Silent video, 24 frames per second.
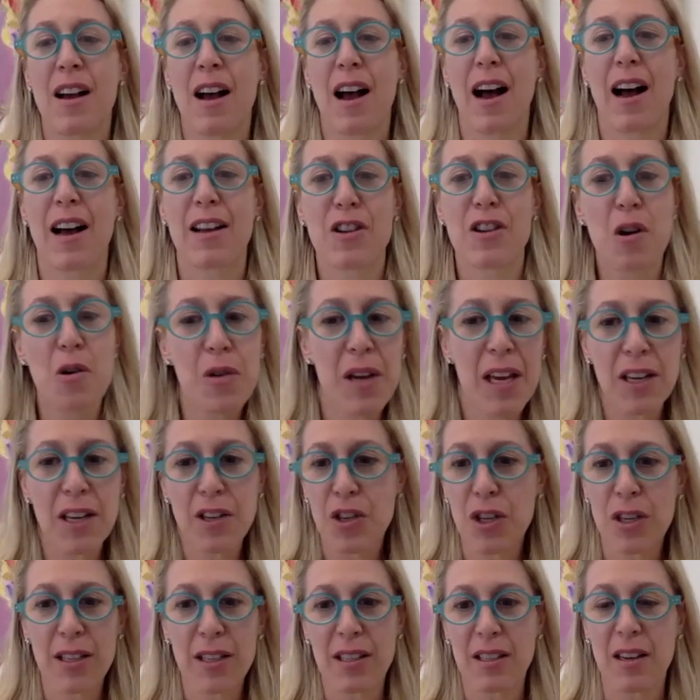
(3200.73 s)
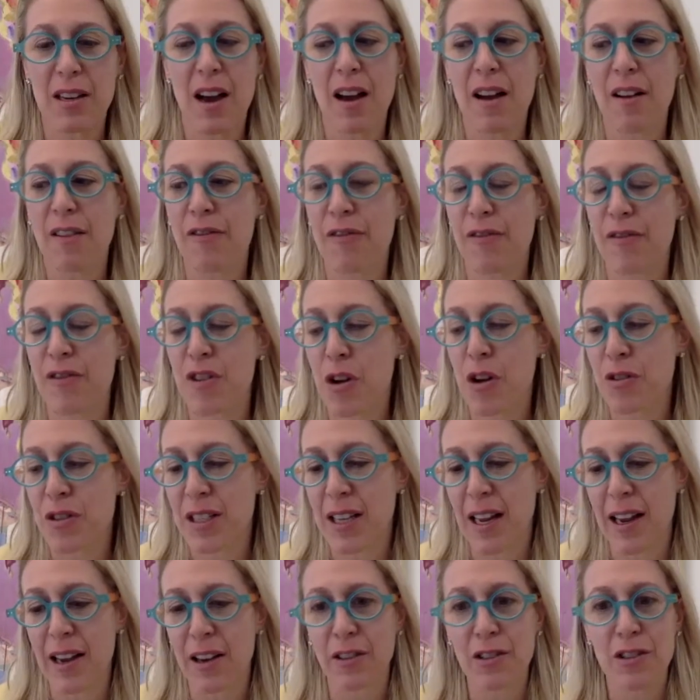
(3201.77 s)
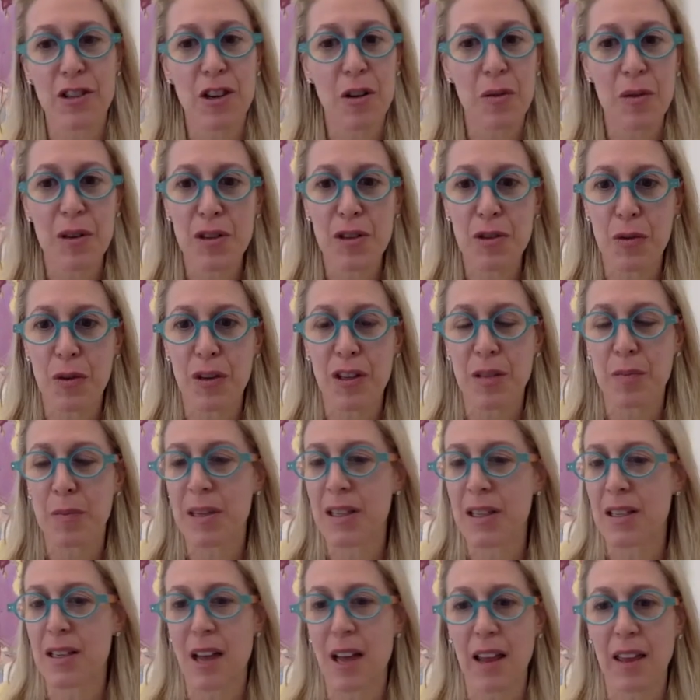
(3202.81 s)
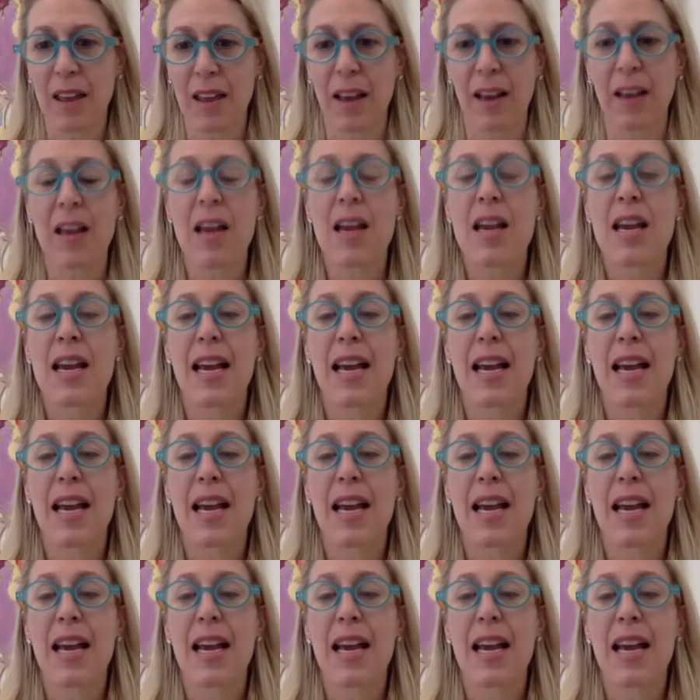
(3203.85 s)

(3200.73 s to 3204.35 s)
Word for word: Uh, no kitschy stuff, no sales, no endorsements, nothing.